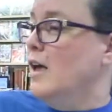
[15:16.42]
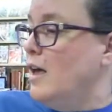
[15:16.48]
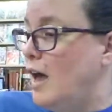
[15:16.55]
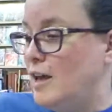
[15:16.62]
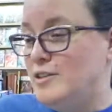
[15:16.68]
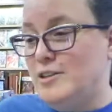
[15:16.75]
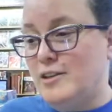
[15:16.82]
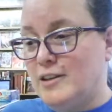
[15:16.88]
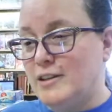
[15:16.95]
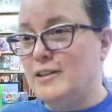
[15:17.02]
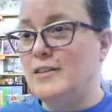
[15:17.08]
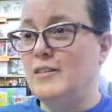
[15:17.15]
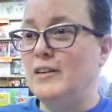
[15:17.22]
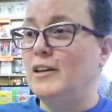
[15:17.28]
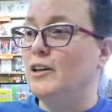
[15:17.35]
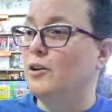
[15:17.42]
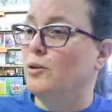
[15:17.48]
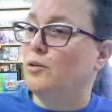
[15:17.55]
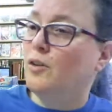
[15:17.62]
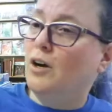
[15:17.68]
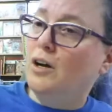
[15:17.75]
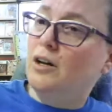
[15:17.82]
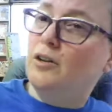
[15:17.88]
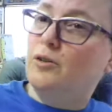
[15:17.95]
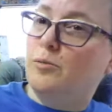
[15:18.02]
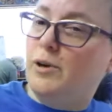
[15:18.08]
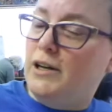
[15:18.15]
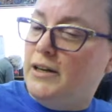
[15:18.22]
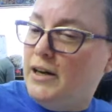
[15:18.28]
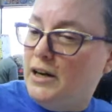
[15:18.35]
As you can see, it goes all the
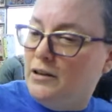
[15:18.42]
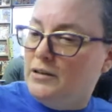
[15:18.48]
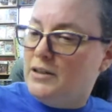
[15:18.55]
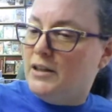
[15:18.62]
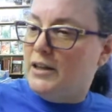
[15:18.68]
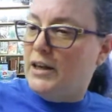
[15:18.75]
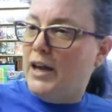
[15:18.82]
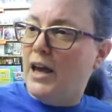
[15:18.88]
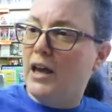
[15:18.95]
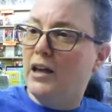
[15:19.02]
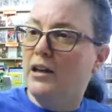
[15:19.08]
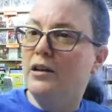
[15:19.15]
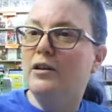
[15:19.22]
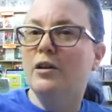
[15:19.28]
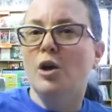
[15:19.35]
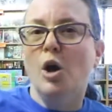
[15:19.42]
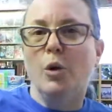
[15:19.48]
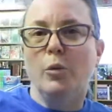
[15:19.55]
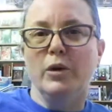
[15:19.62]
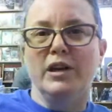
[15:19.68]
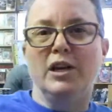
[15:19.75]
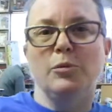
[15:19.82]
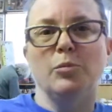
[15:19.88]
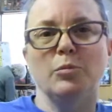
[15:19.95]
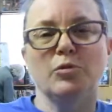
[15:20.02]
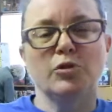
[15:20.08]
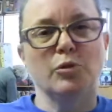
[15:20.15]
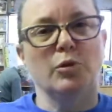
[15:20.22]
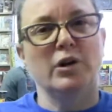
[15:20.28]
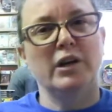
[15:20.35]
way down to the end. We keep them
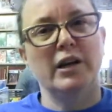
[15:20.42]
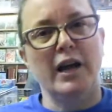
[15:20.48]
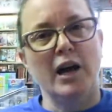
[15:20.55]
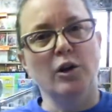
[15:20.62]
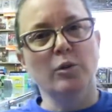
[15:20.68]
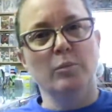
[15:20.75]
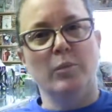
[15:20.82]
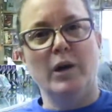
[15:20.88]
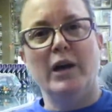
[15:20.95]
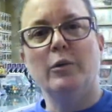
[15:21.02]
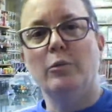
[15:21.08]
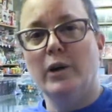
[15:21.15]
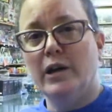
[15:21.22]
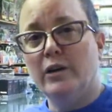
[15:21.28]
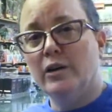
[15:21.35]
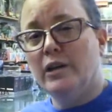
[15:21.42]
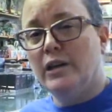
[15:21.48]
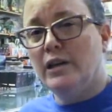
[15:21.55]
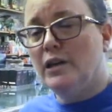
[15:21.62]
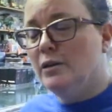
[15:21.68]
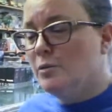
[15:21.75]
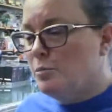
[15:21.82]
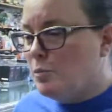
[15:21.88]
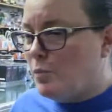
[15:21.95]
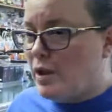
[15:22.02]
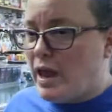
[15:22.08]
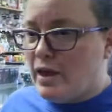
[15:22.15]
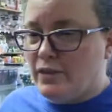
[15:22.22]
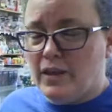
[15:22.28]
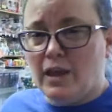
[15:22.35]
sorted out by rarity
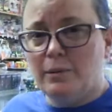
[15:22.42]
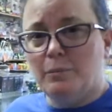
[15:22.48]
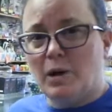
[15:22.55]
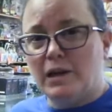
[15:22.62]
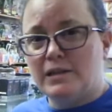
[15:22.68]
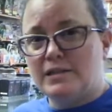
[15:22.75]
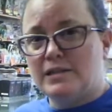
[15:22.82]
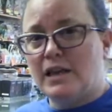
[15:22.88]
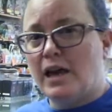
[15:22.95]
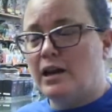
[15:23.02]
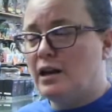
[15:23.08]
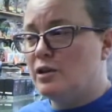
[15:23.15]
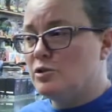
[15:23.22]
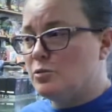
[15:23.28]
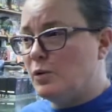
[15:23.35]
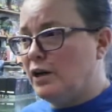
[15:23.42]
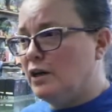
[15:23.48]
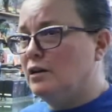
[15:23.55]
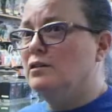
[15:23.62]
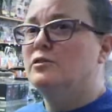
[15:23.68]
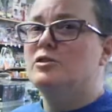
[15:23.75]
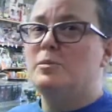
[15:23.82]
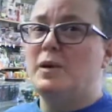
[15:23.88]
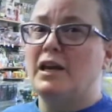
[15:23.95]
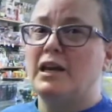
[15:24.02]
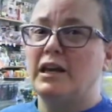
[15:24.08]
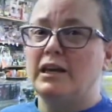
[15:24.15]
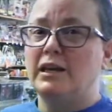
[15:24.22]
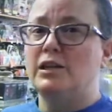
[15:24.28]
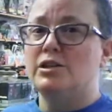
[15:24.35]
and then by set as well to make
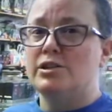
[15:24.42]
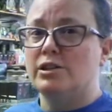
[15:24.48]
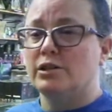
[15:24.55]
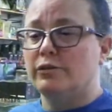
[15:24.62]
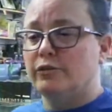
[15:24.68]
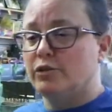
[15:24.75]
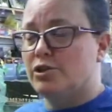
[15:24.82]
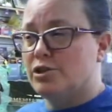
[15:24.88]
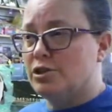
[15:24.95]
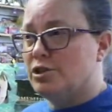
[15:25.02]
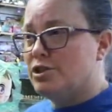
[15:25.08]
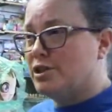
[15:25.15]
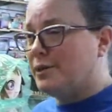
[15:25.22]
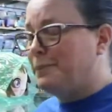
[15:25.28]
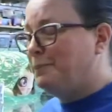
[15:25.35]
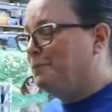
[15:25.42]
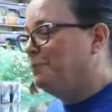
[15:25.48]
it easier for searching.